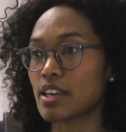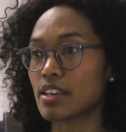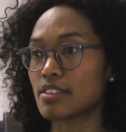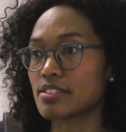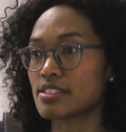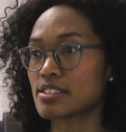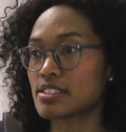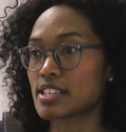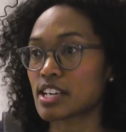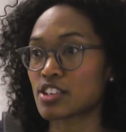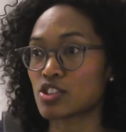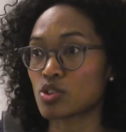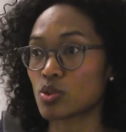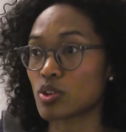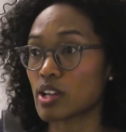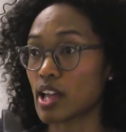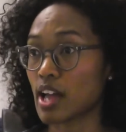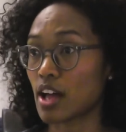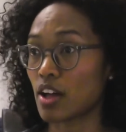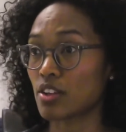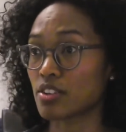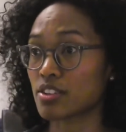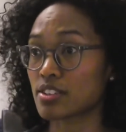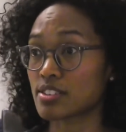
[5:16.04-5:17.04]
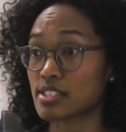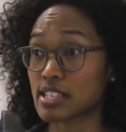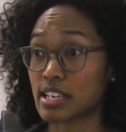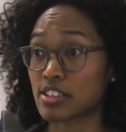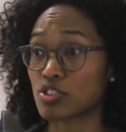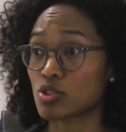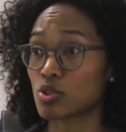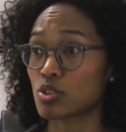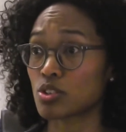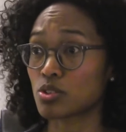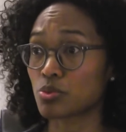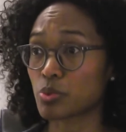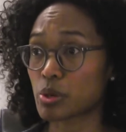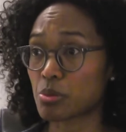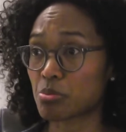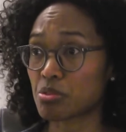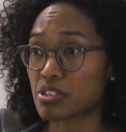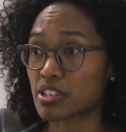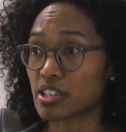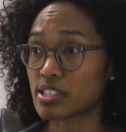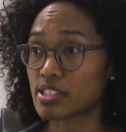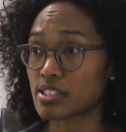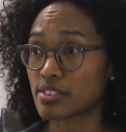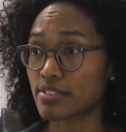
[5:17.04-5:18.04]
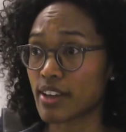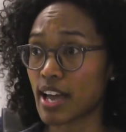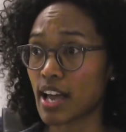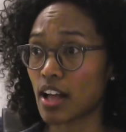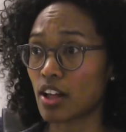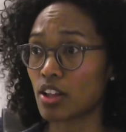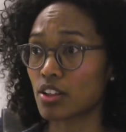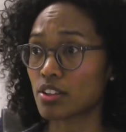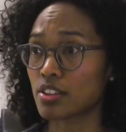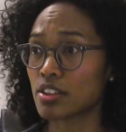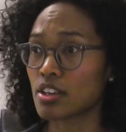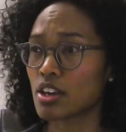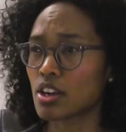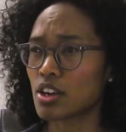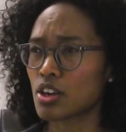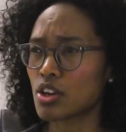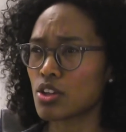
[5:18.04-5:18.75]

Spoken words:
sexual health, sexual and reproductive health,